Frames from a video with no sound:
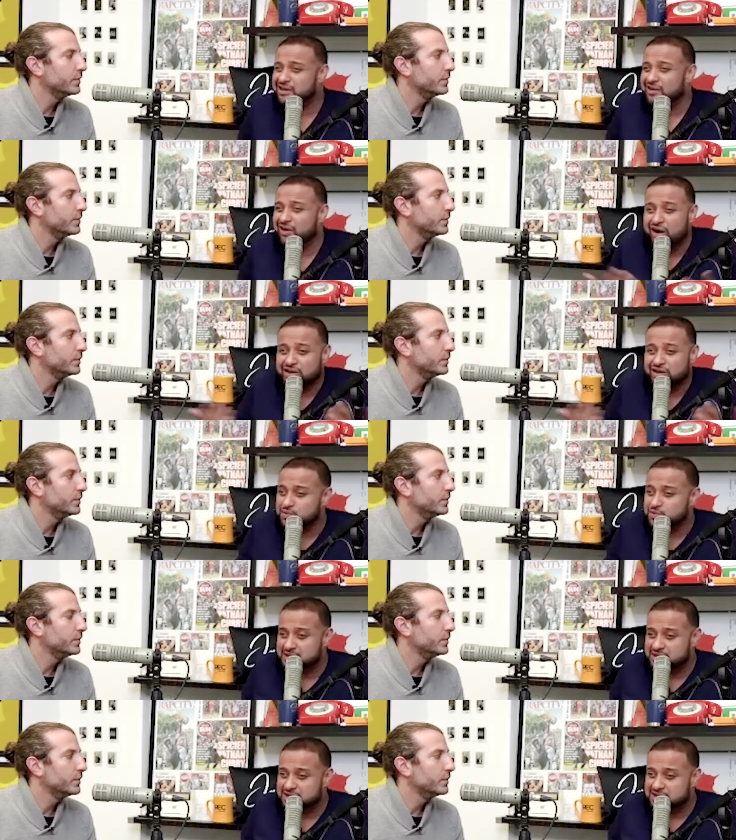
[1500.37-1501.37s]
Speaker 1: in
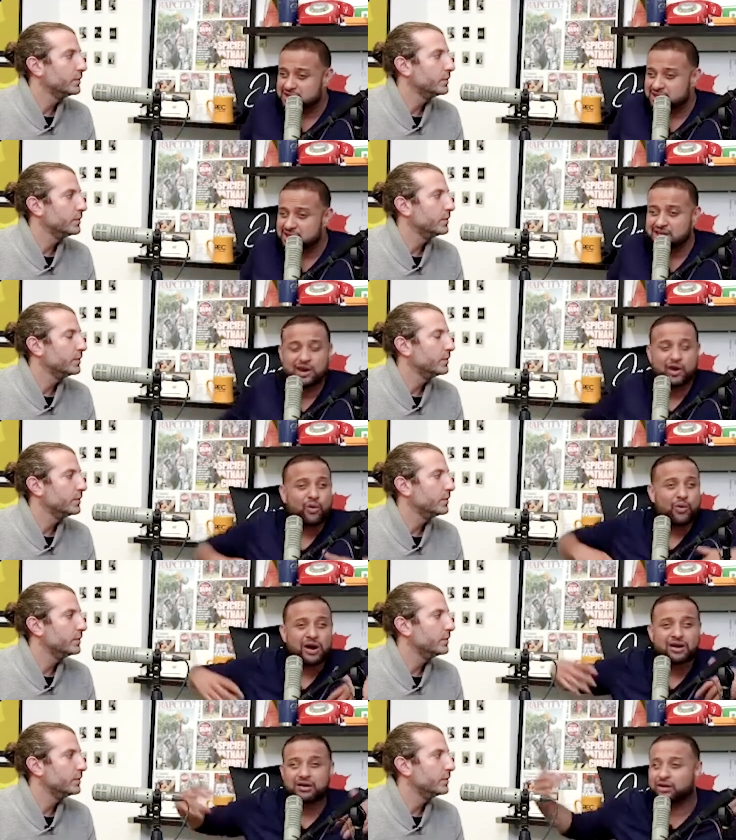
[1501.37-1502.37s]
occupancy, they don't
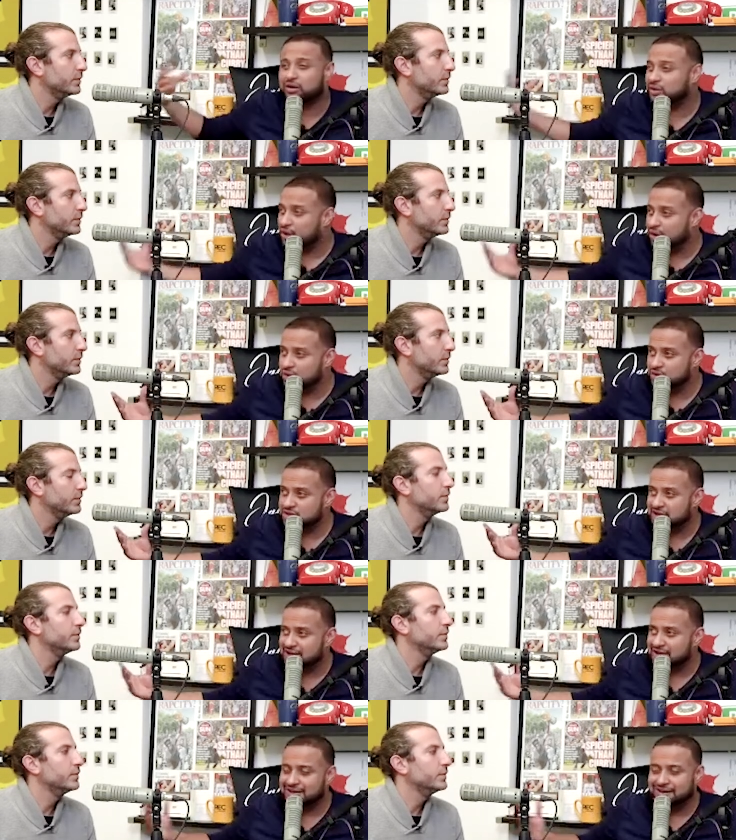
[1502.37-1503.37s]
want to close,
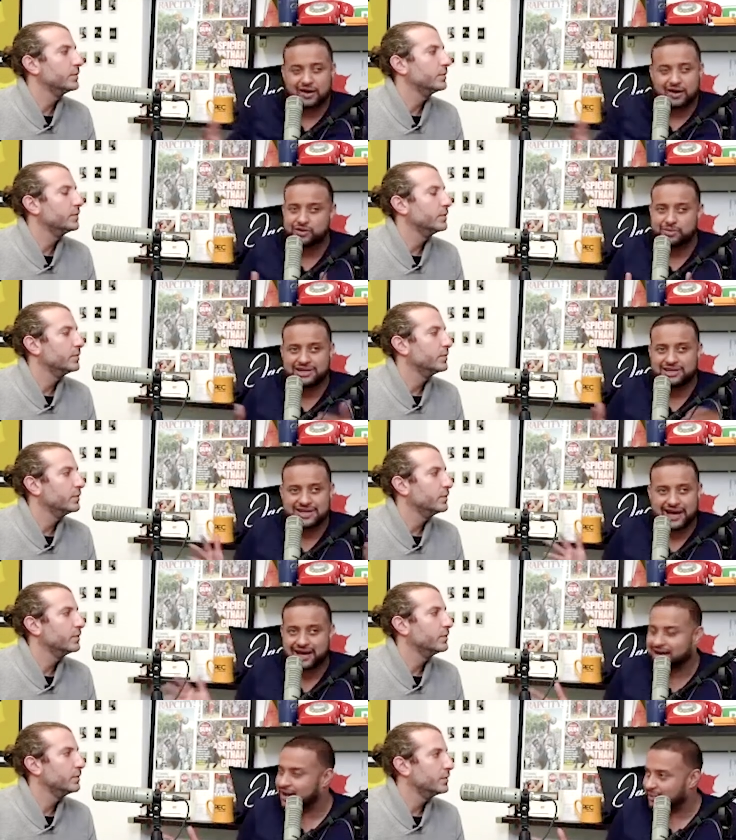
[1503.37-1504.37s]
they got all their money
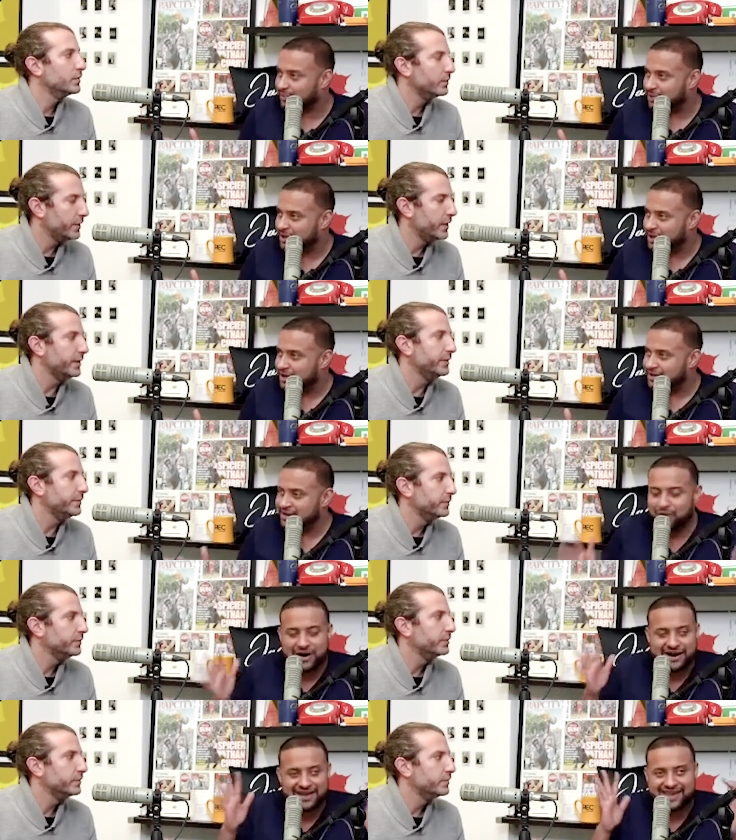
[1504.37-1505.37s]
tied up. Right. They
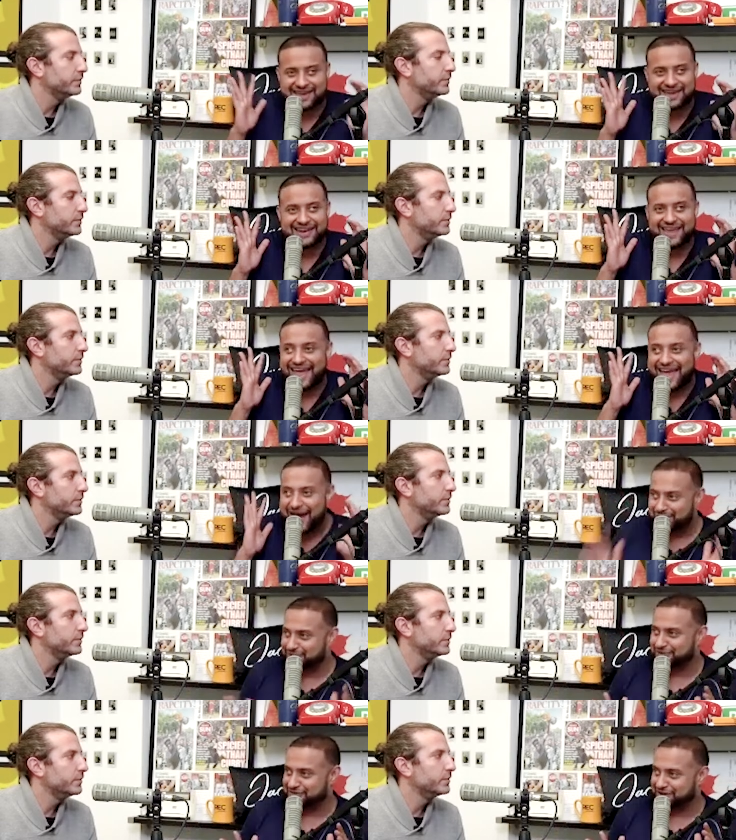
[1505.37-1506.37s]
want to get
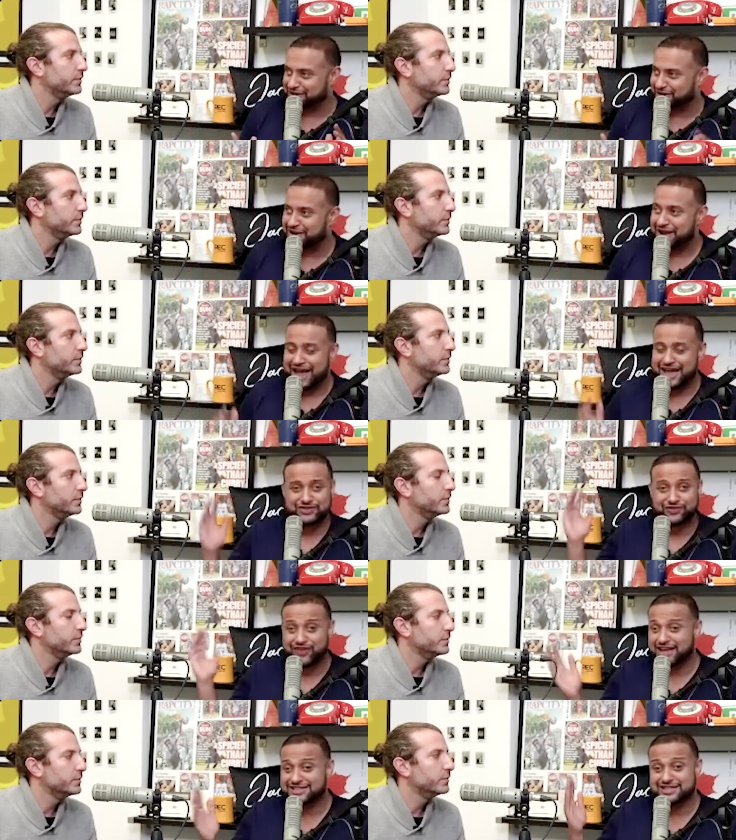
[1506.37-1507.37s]
out of there as
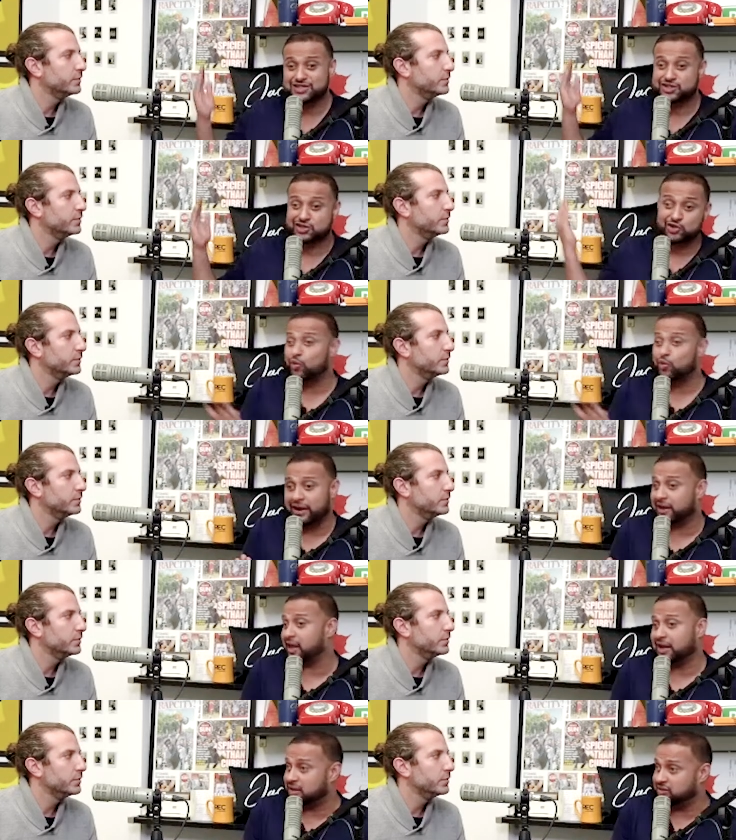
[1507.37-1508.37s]
fast as you want to
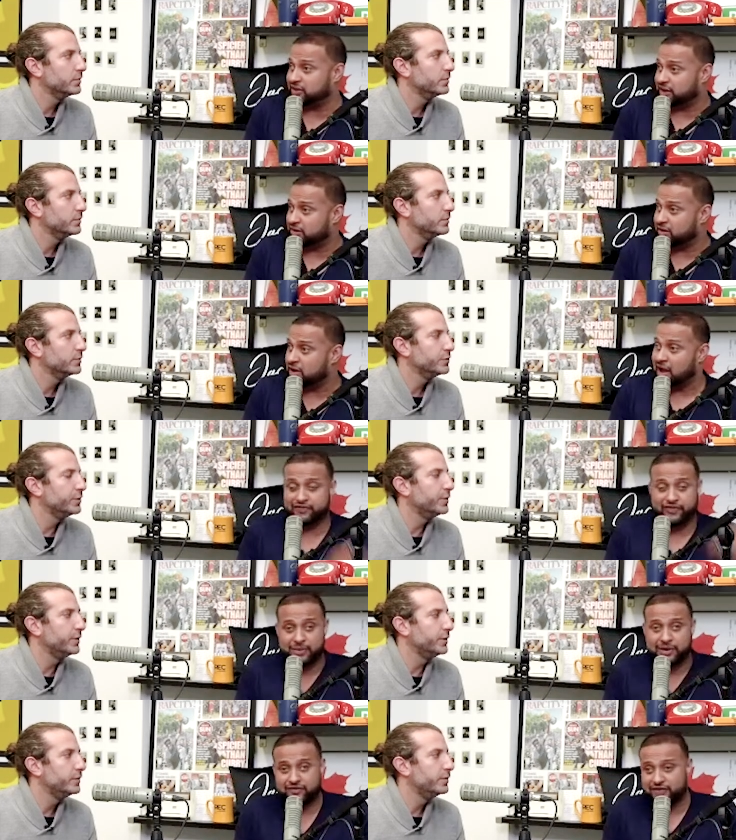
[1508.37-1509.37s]
get in there sure.
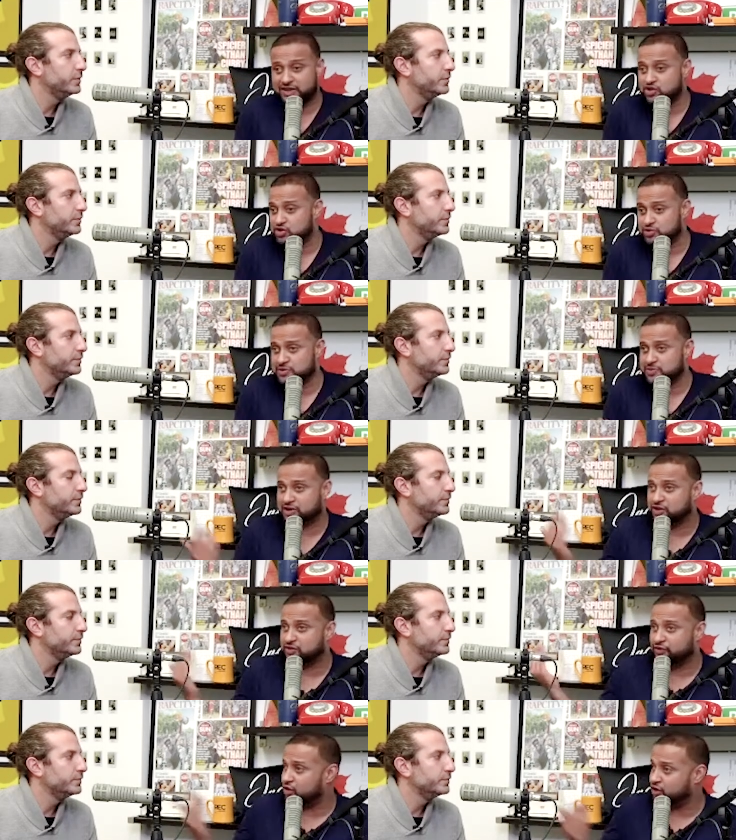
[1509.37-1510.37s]
from an investor's
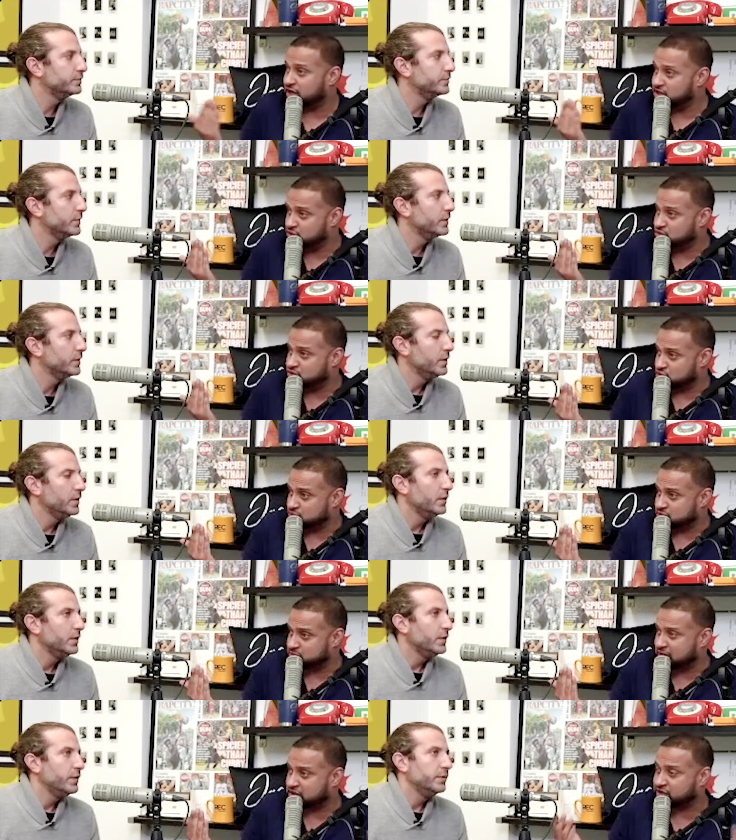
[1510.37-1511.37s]
perspective or an end user's
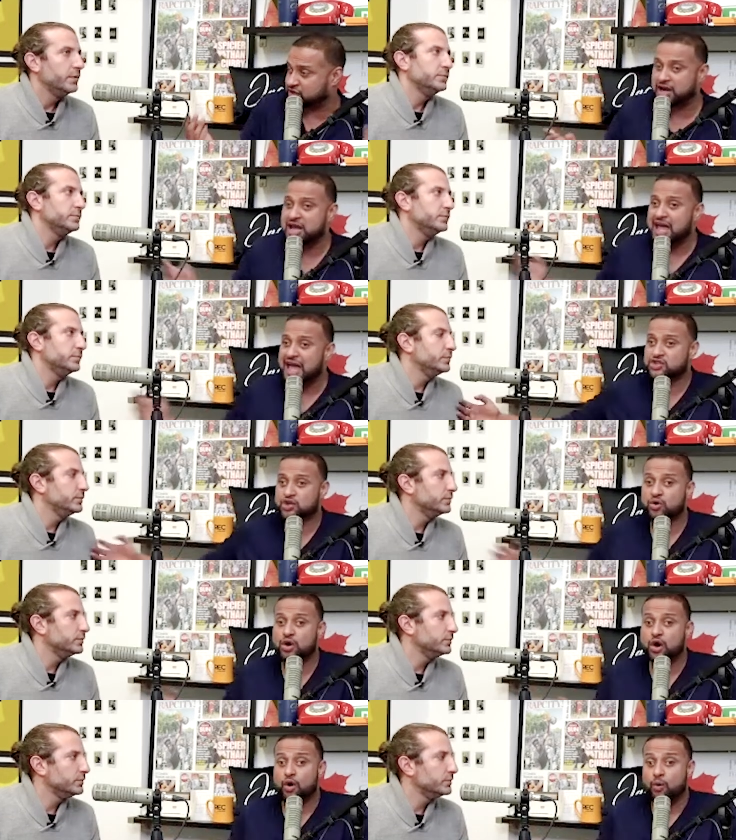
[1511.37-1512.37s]
perspective, right? And so